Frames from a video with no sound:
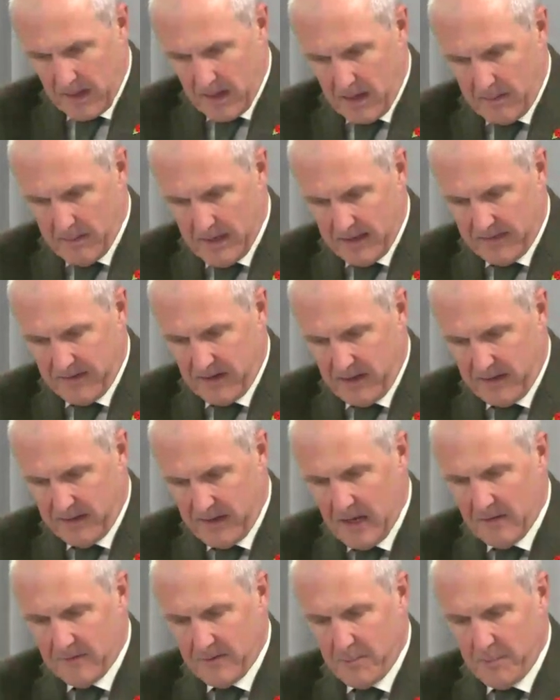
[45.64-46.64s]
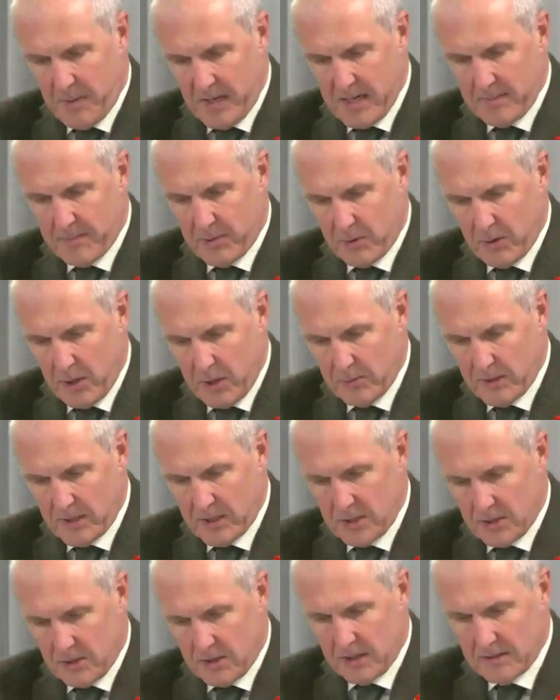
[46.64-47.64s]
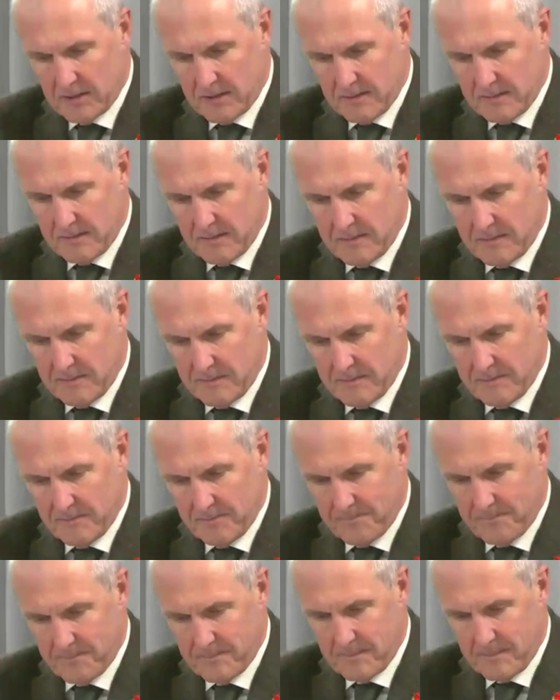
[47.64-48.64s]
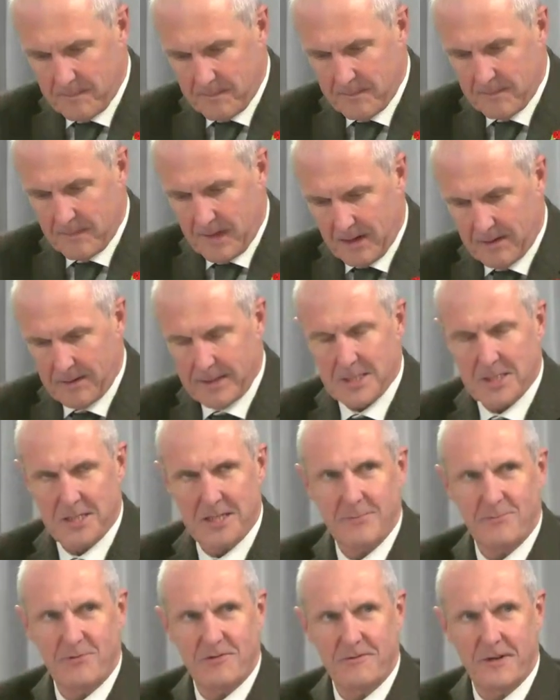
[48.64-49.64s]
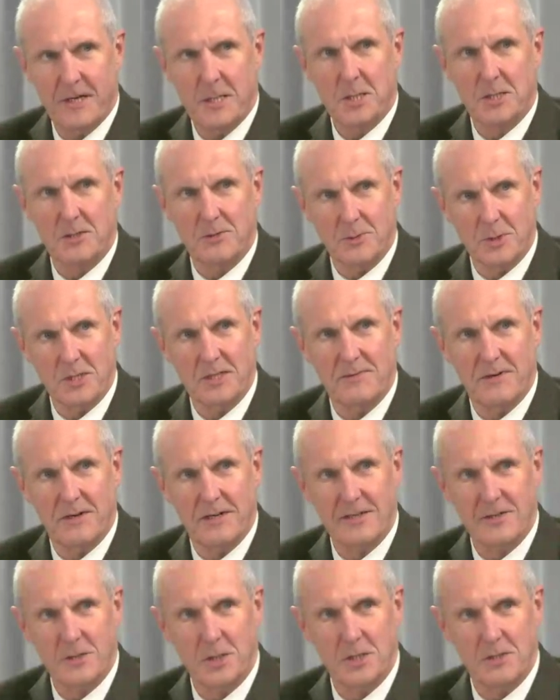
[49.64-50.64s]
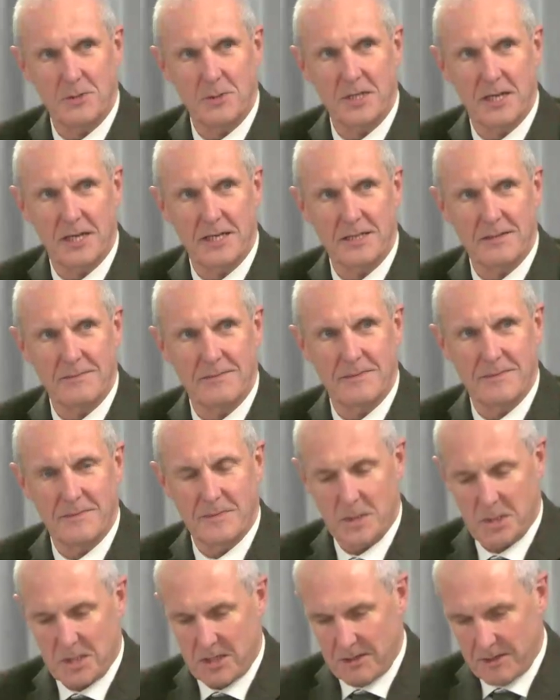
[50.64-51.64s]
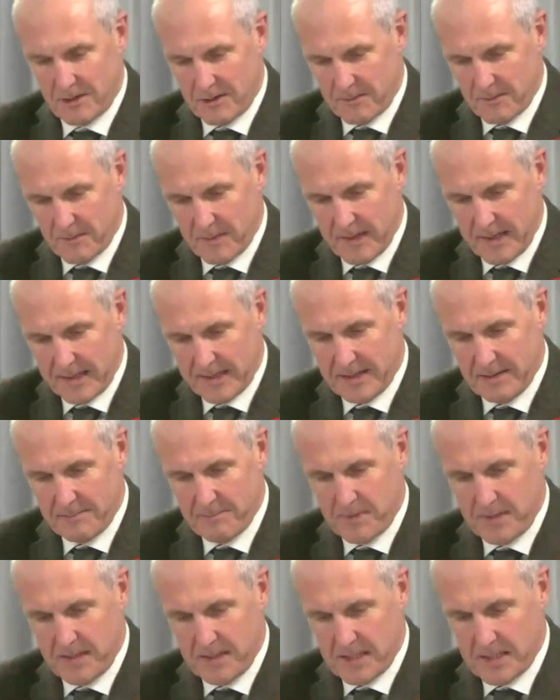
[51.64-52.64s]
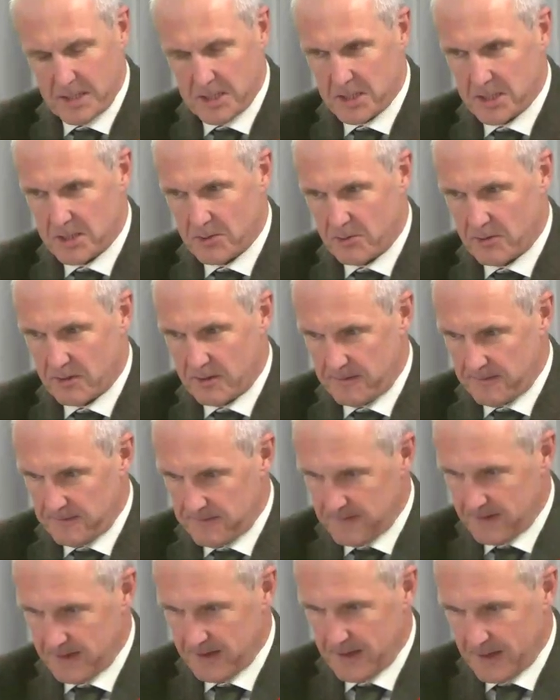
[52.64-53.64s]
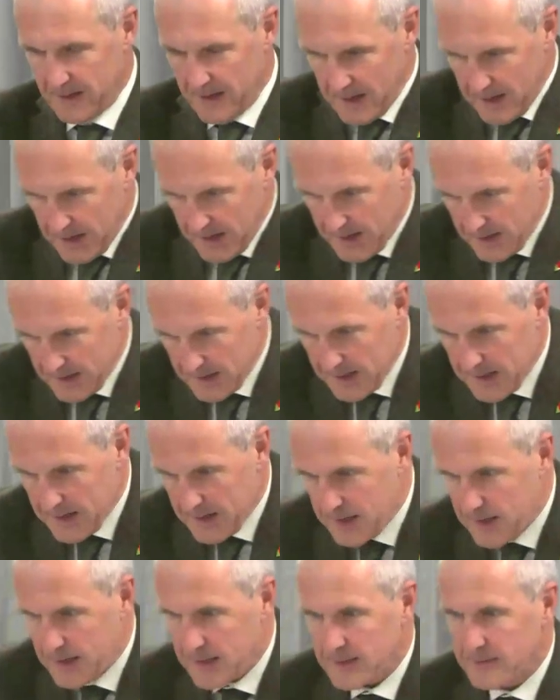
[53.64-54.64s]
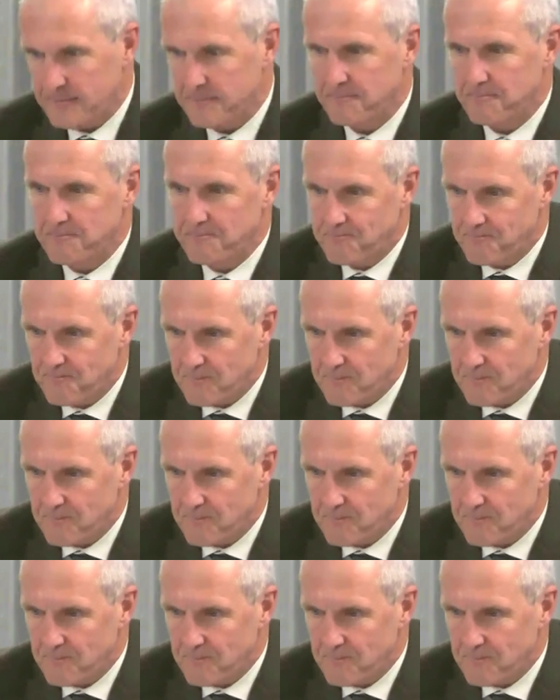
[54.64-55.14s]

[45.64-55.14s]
I mean, I, th I think for people who are not IT professionals, if I could use that term, there can be this sort of um,